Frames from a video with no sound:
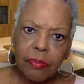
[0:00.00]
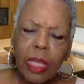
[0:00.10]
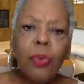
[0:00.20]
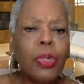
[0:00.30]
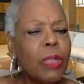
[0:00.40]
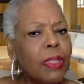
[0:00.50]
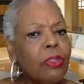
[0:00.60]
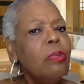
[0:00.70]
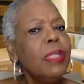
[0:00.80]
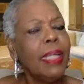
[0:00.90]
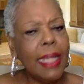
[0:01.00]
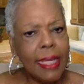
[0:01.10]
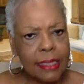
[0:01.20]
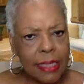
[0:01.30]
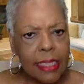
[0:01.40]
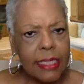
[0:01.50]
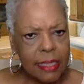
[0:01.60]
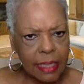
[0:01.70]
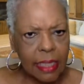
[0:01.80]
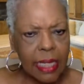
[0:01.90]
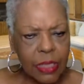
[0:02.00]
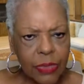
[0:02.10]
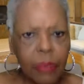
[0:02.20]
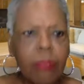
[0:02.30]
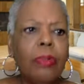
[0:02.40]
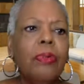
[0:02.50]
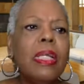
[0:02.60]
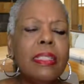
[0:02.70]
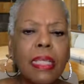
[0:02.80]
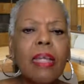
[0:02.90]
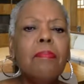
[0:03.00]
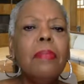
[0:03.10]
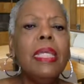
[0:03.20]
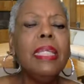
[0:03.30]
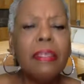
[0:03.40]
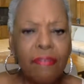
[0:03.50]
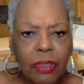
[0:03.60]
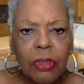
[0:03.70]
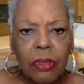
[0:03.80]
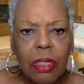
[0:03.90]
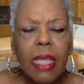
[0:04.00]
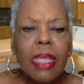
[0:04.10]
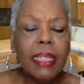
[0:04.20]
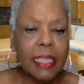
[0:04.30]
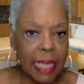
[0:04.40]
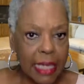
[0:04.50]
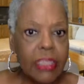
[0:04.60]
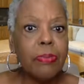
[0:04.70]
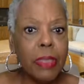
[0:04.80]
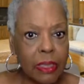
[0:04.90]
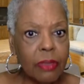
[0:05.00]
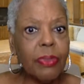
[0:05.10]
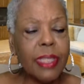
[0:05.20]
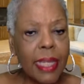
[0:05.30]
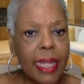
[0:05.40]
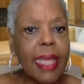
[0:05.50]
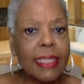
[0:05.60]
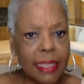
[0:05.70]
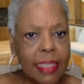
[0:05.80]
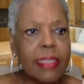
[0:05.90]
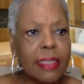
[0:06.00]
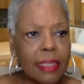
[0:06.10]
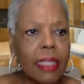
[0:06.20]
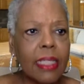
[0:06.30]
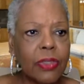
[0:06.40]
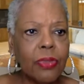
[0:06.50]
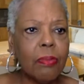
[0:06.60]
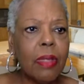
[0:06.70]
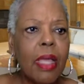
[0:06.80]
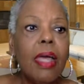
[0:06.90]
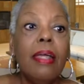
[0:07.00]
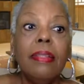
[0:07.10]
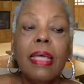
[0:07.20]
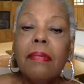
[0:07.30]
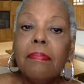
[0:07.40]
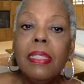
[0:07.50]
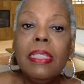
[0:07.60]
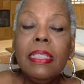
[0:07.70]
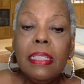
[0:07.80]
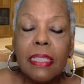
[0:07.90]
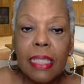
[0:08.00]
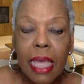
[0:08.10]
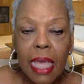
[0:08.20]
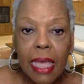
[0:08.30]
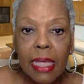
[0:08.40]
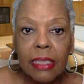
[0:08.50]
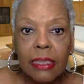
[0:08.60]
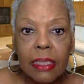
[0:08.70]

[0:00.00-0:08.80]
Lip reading: what are we doing with that access in the classroom? Is there meaningful engagement with that access in the classroom? That means that,